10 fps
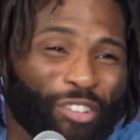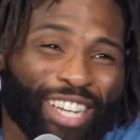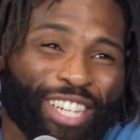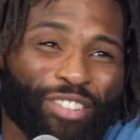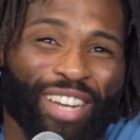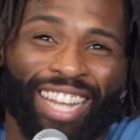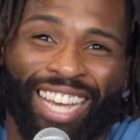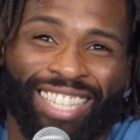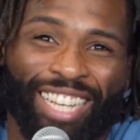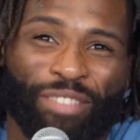wouldn't do nothing
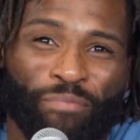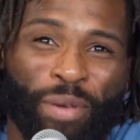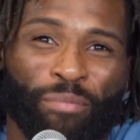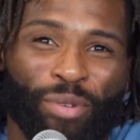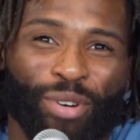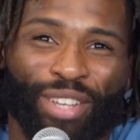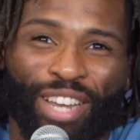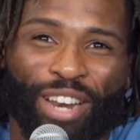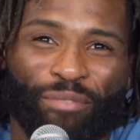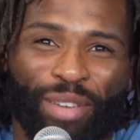like that to Pitbull, you
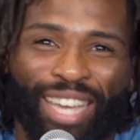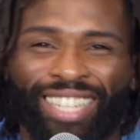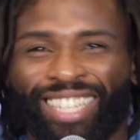know what I mean?